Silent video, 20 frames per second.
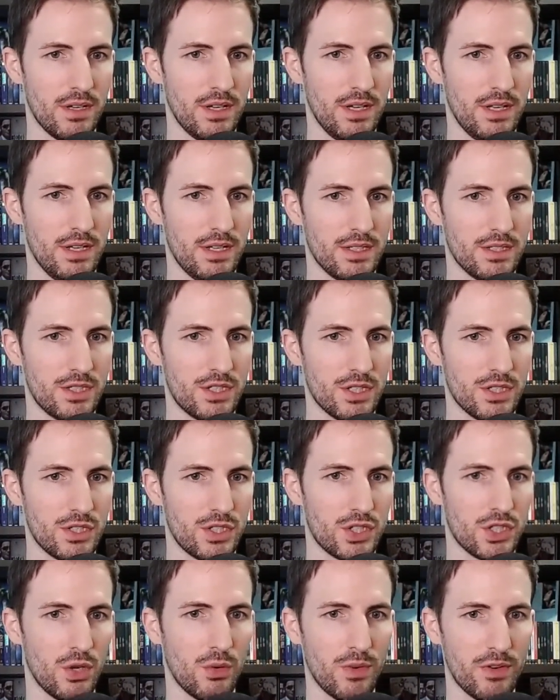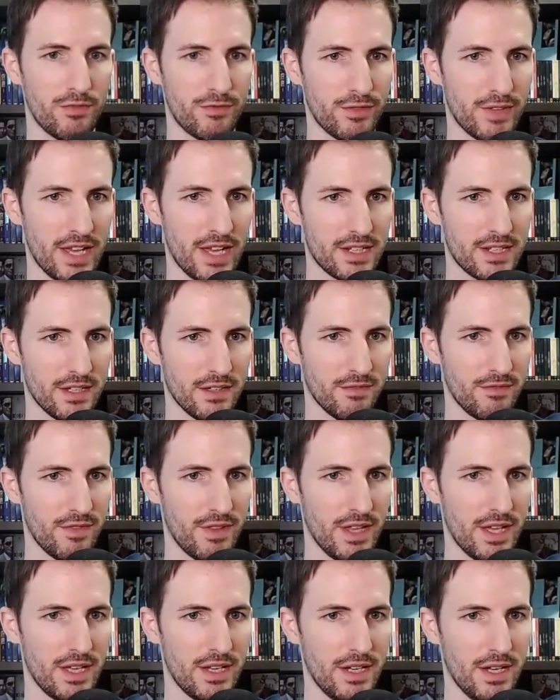It is just so
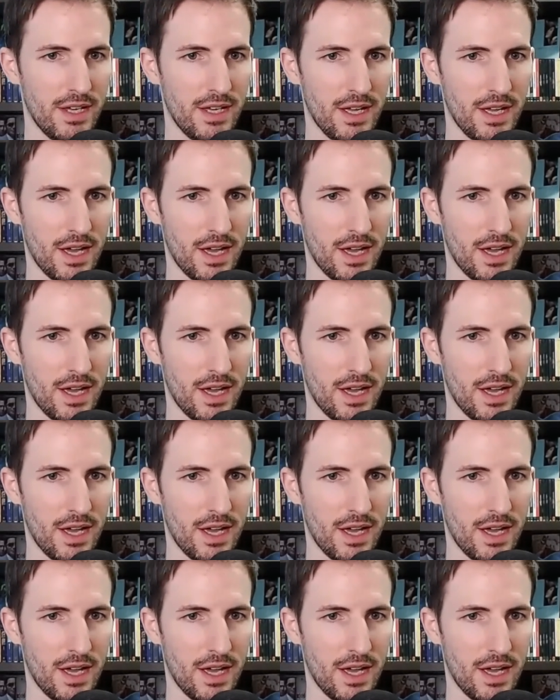reflective that